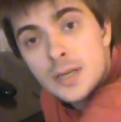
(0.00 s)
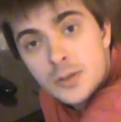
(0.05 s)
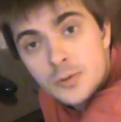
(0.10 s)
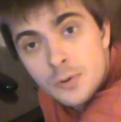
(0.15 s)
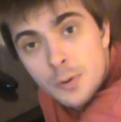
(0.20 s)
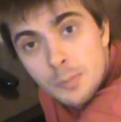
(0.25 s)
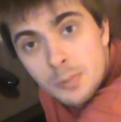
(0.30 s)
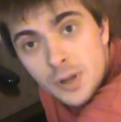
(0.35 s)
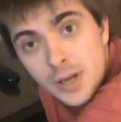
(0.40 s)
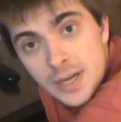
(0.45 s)
has
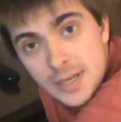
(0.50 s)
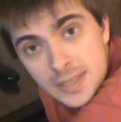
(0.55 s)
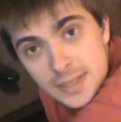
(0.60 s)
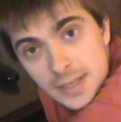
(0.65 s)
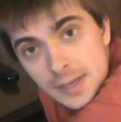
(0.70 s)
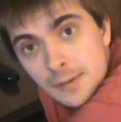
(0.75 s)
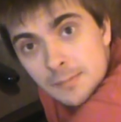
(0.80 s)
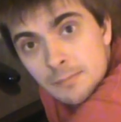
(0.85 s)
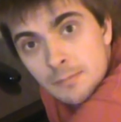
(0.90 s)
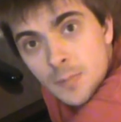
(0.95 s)
replaced
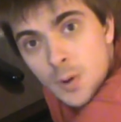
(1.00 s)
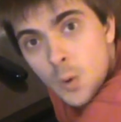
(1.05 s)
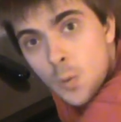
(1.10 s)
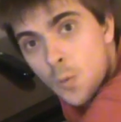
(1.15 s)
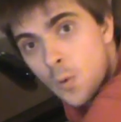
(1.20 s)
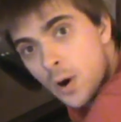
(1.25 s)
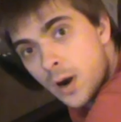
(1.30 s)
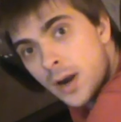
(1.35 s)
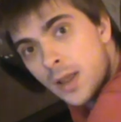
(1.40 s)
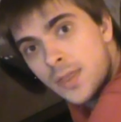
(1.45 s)
it?
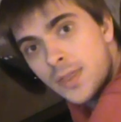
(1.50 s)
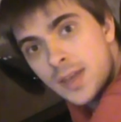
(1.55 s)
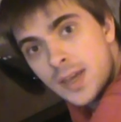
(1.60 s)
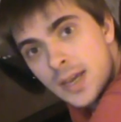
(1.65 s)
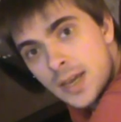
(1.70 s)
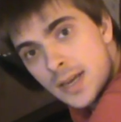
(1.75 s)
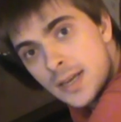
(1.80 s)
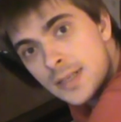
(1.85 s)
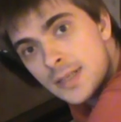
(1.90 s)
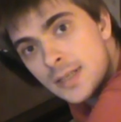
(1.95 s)
One of
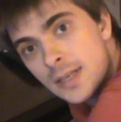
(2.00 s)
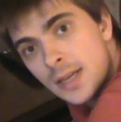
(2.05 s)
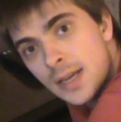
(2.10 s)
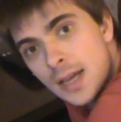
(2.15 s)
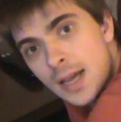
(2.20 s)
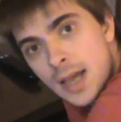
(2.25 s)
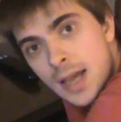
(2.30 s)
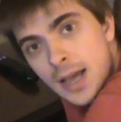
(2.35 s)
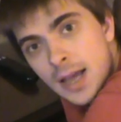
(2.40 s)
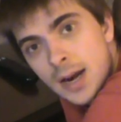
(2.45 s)
these.
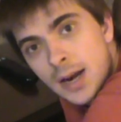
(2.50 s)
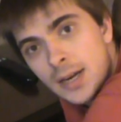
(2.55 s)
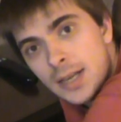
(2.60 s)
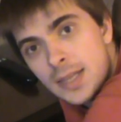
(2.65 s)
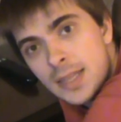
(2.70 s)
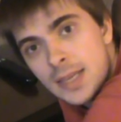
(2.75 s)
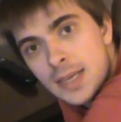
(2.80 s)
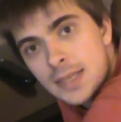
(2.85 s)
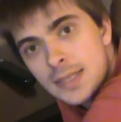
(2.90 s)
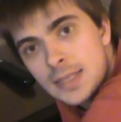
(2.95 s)

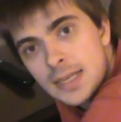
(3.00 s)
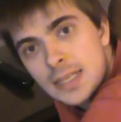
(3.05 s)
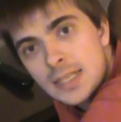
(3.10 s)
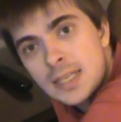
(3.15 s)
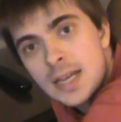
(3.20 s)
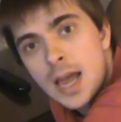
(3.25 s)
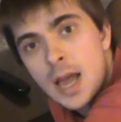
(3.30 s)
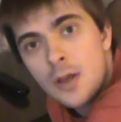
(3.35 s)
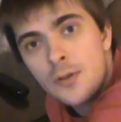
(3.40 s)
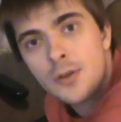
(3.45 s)
And this
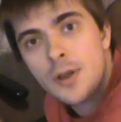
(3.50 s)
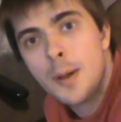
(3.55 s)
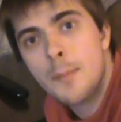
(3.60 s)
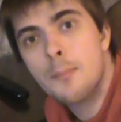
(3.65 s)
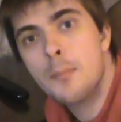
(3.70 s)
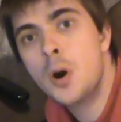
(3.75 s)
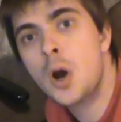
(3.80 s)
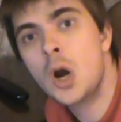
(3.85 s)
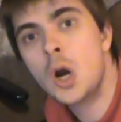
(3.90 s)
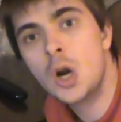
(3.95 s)
has held
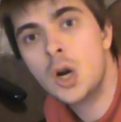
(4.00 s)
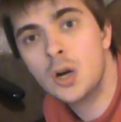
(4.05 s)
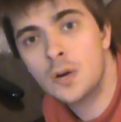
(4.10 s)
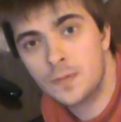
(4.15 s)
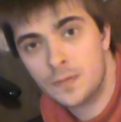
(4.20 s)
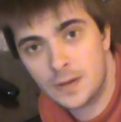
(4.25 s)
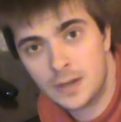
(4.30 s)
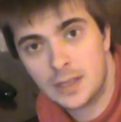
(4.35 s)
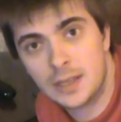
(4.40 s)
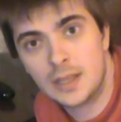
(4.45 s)
up
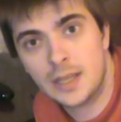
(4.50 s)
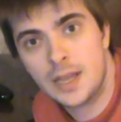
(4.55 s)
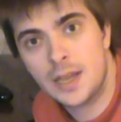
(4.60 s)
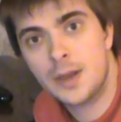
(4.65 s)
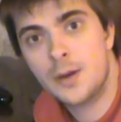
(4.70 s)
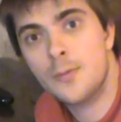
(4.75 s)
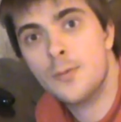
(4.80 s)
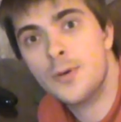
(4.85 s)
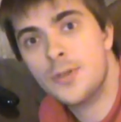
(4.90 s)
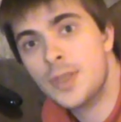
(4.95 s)

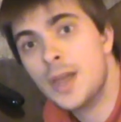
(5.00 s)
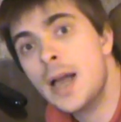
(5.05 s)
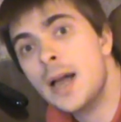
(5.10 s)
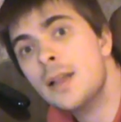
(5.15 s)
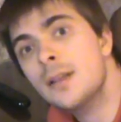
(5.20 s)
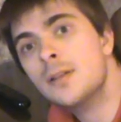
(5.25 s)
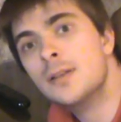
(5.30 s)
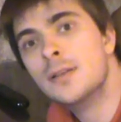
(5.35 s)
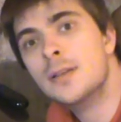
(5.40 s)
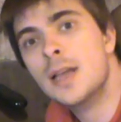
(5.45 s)
perfectly
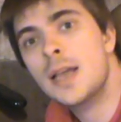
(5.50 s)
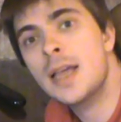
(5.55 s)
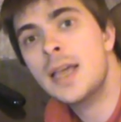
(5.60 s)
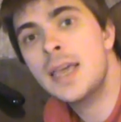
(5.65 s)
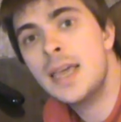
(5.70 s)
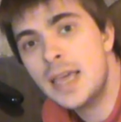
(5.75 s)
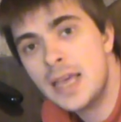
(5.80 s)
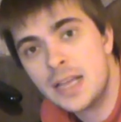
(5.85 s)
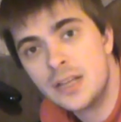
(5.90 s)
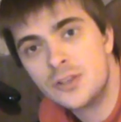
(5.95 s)
without a
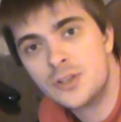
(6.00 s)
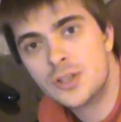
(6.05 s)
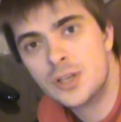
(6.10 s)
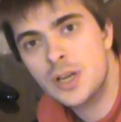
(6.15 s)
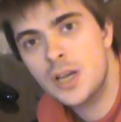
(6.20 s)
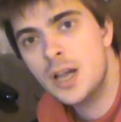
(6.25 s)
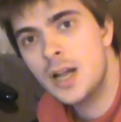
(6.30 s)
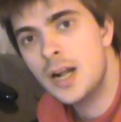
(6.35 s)
hitch